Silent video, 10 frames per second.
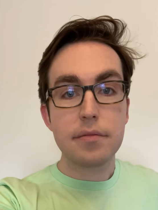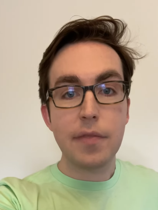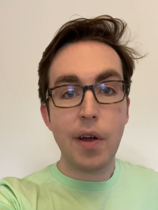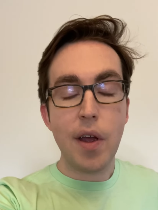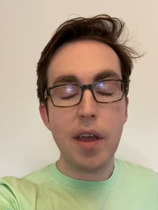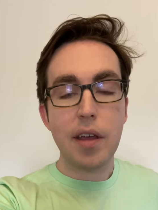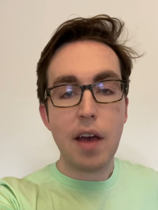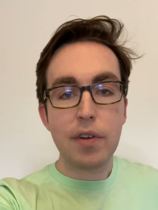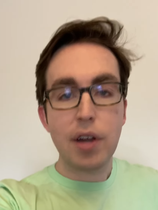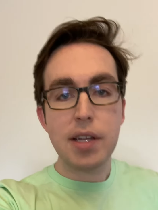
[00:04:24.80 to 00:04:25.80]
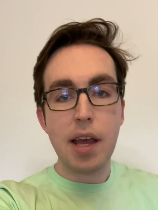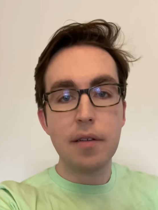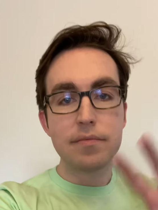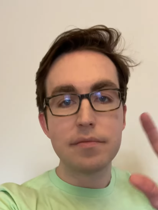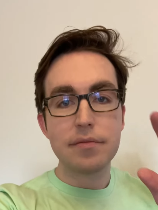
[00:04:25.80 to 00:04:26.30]
All right, have a great day.
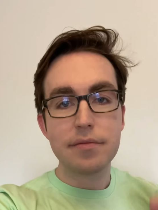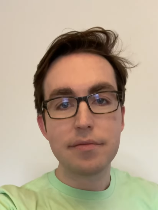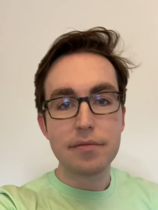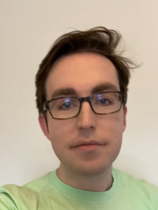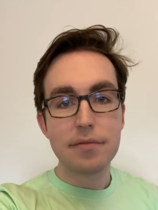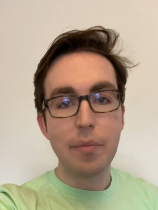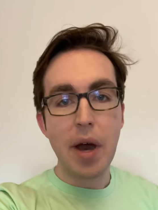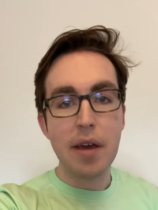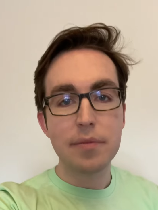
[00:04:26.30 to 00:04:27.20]
Bye.